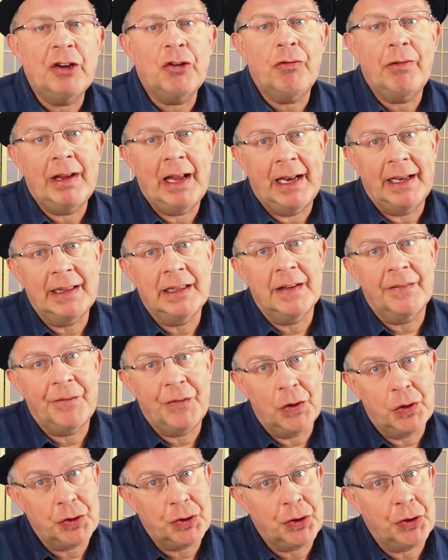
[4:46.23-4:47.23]
creating the
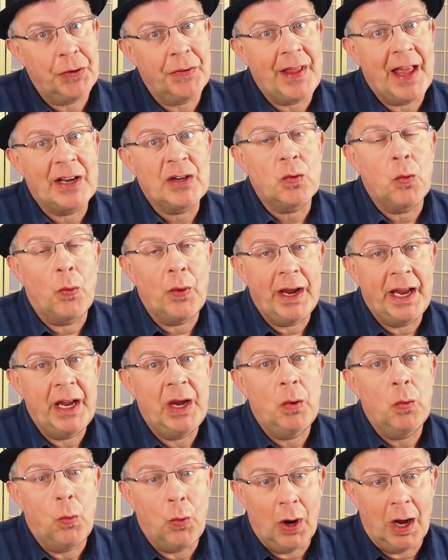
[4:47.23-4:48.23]
future that we
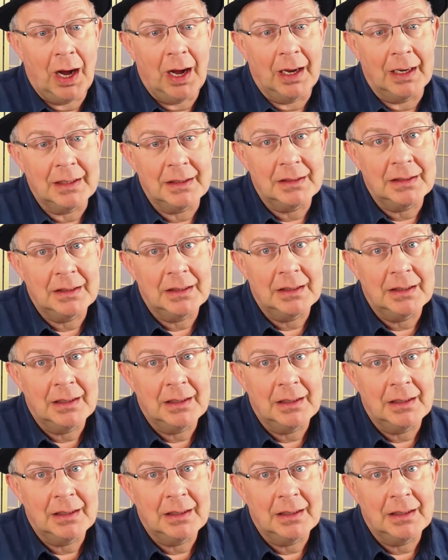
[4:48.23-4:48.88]
want.